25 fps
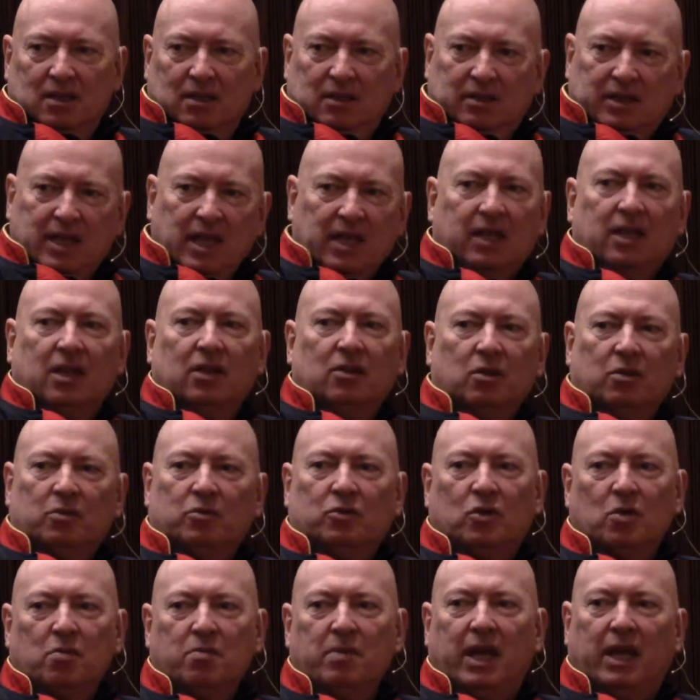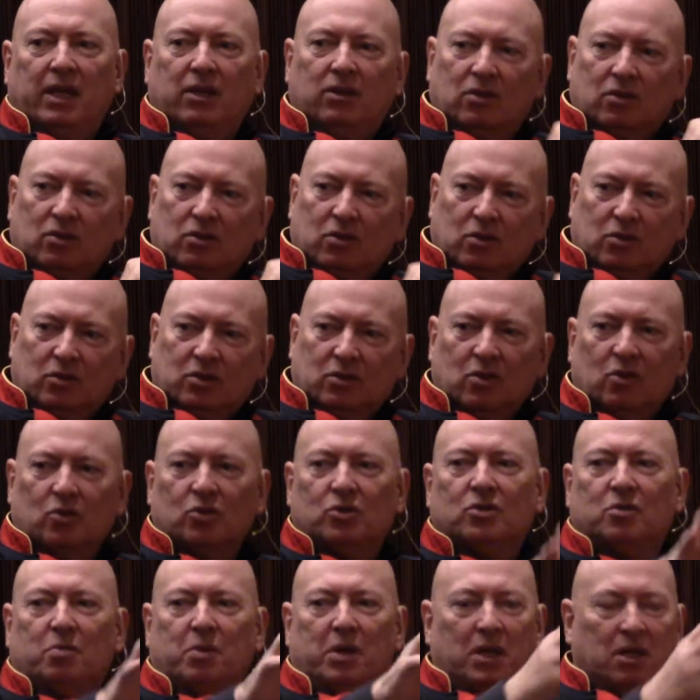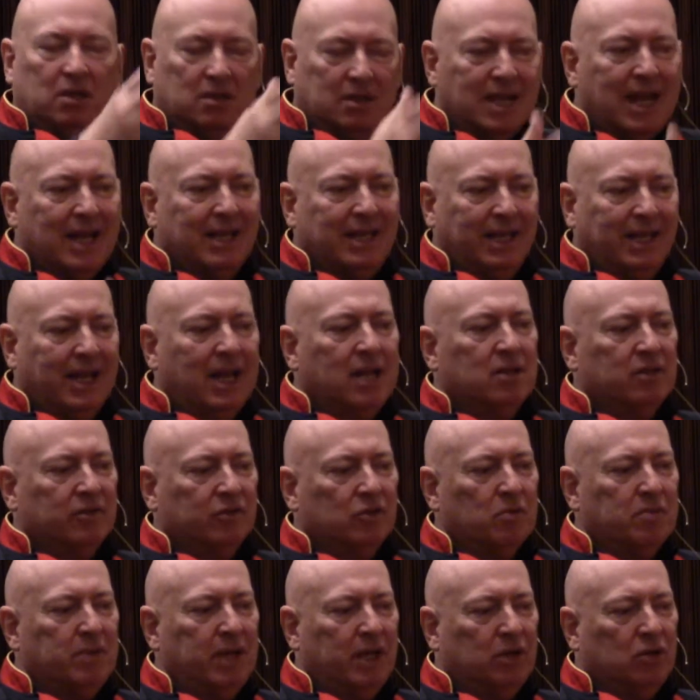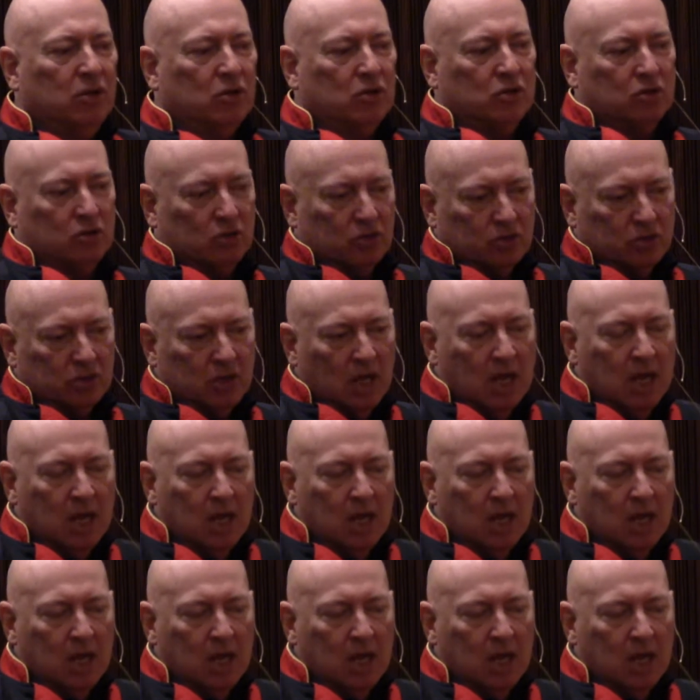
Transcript: Take care of the tomato sauce, because 90 gallons of tomato sauce,